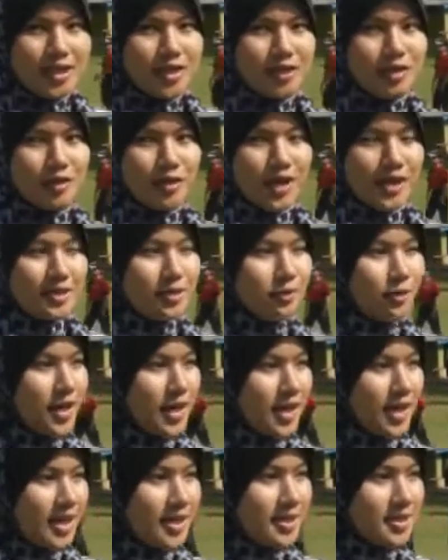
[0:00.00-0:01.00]
so as
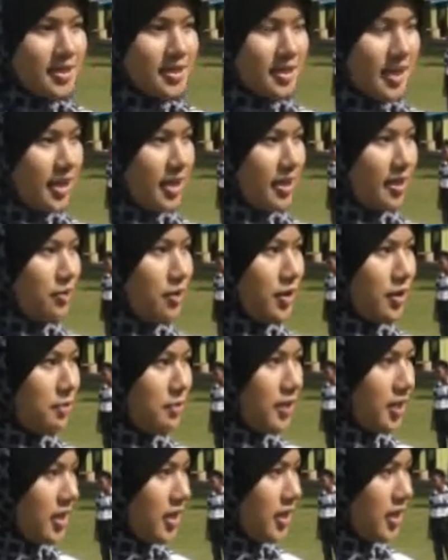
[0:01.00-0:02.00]
well as they will
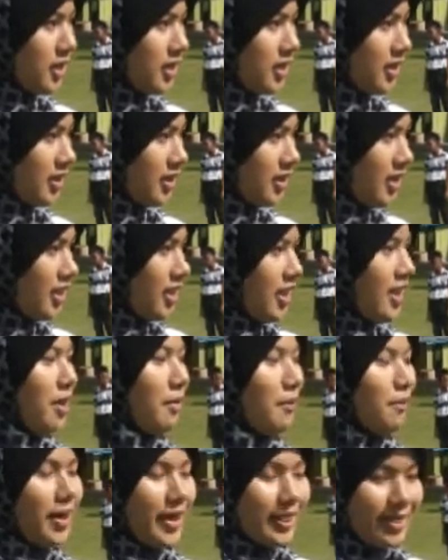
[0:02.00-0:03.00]
be
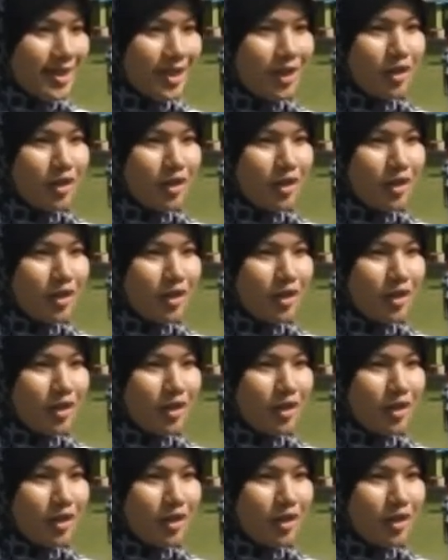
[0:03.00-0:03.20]
a better